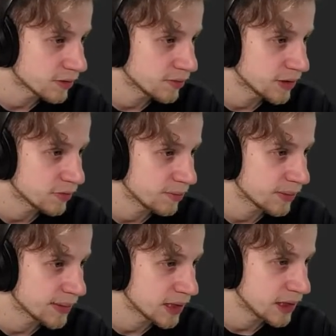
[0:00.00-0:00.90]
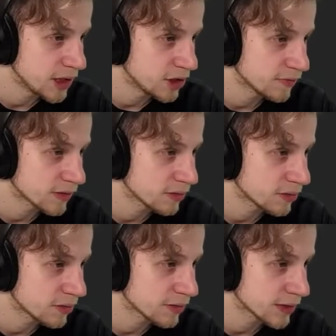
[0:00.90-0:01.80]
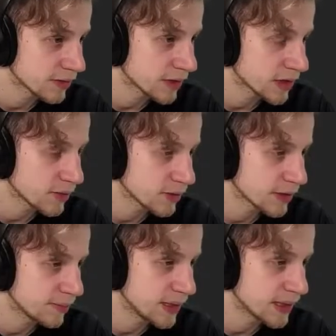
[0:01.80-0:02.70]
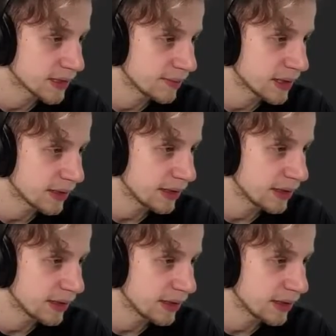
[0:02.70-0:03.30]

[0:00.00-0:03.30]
Do you need to implement each of the controls like Xbox and PS separately,